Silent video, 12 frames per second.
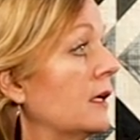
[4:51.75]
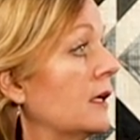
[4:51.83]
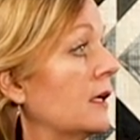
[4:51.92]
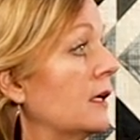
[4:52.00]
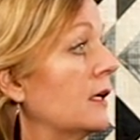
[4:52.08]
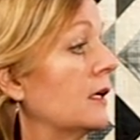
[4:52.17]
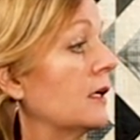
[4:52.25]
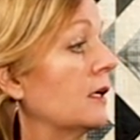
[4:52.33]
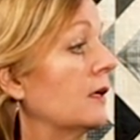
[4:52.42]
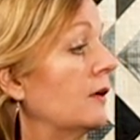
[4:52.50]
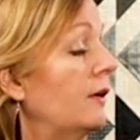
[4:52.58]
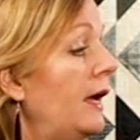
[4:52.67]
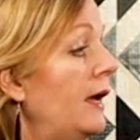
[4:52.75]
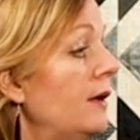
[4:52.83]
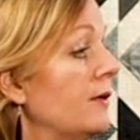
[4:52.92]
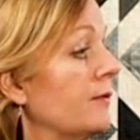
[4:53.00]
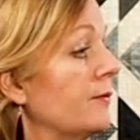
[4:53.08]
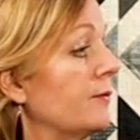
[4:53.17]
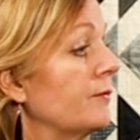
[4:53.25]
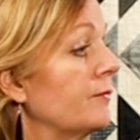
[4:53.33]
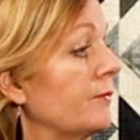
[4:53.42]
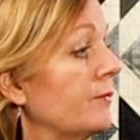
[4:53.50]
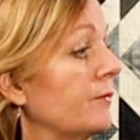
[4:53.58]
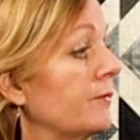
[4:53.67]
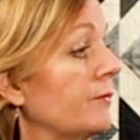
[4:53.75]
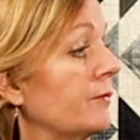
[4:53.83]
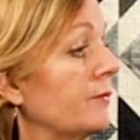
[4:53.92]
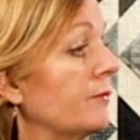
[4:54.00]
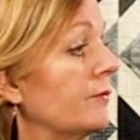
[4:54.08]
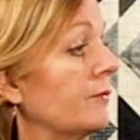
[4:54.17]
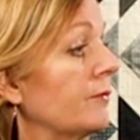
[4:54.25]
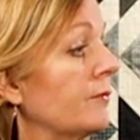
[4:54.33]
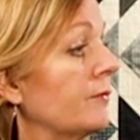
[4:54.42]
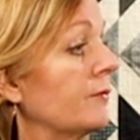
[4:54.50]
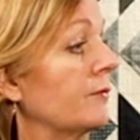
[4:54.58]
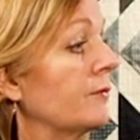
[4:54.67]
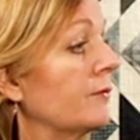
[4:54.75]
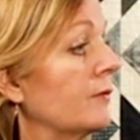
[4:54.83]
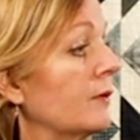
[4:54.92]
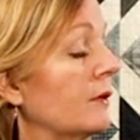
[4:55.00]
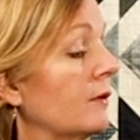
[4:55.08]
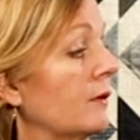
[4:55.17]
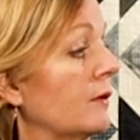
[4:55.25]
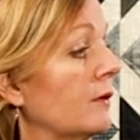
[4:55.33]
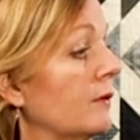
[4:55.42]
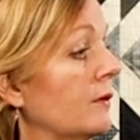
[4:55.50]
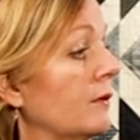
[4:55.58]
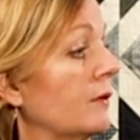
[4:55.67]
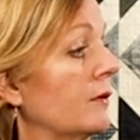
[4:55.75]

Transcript: [no speech]